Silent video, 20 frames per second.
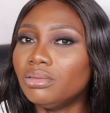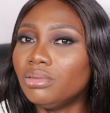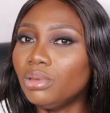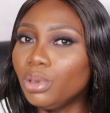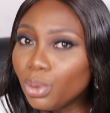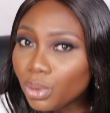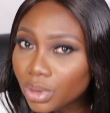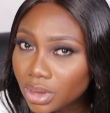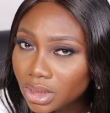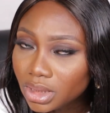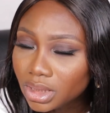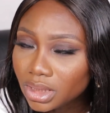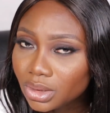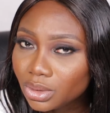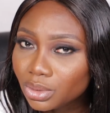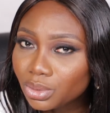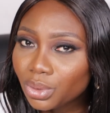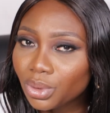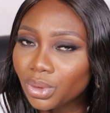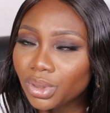load
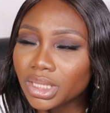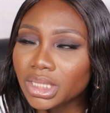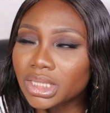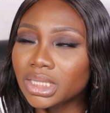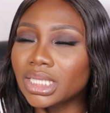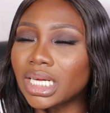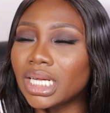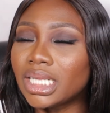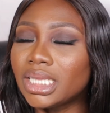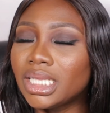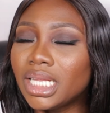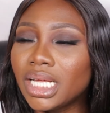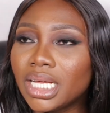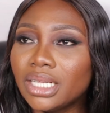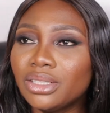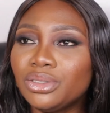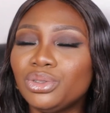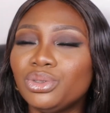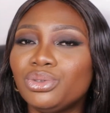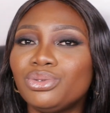it once and
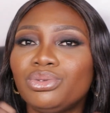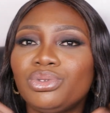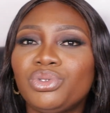then